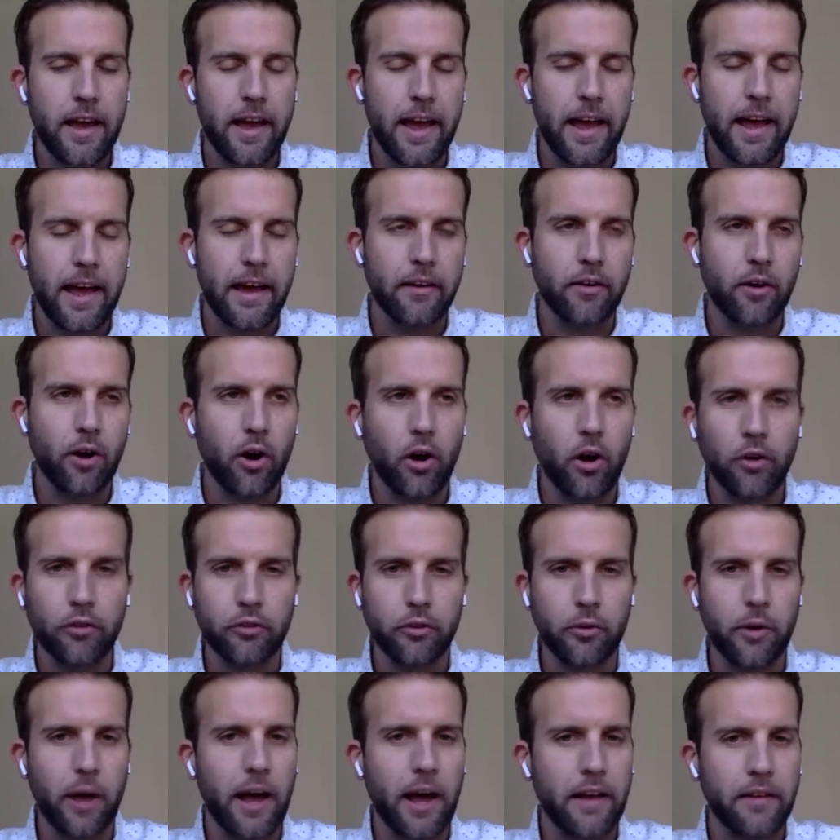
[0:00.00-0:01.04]
and
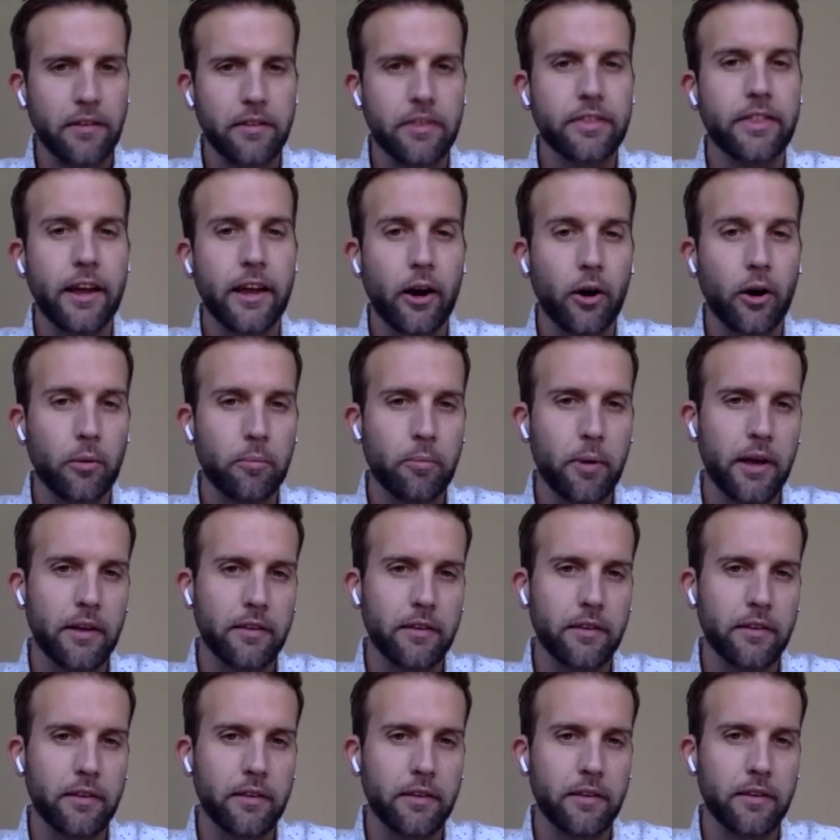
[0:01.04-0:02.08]
also has their
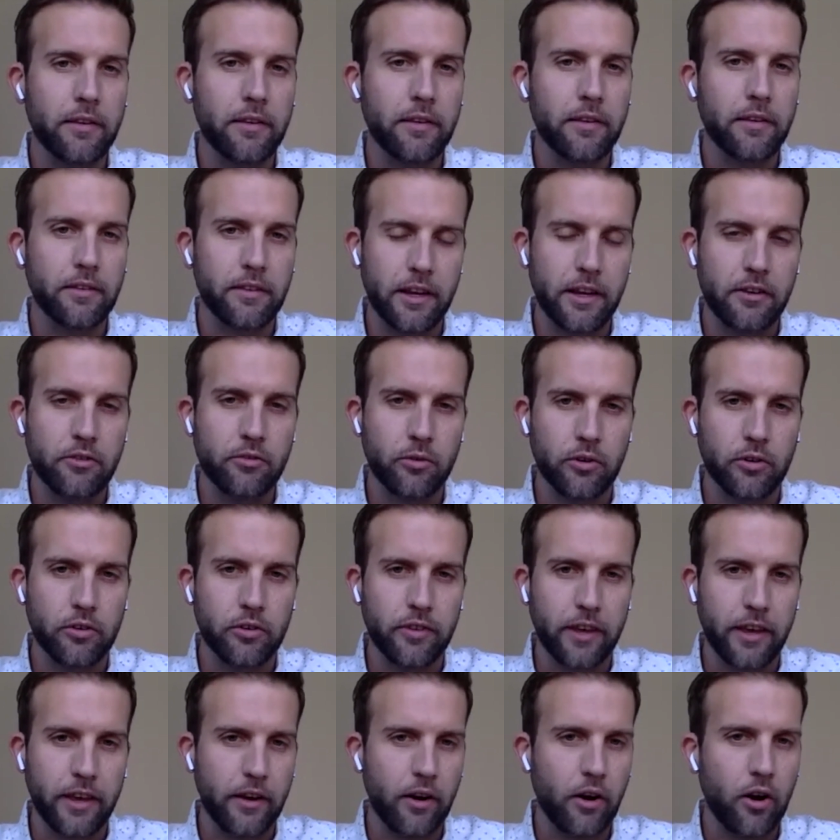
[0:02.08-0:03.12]
best
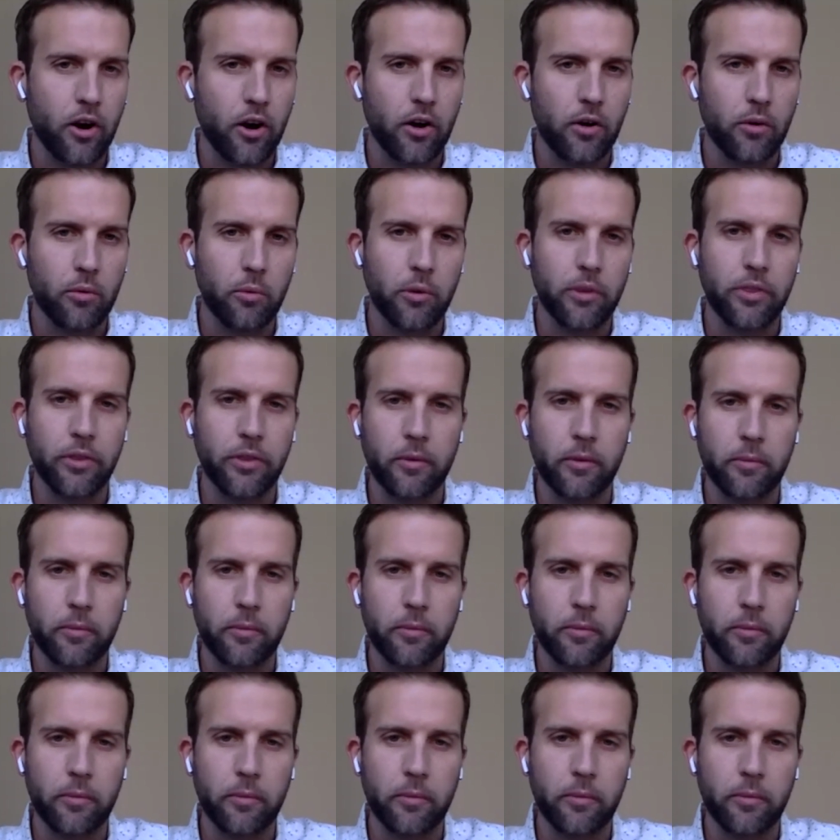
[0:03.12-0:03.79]
interests at heart when they're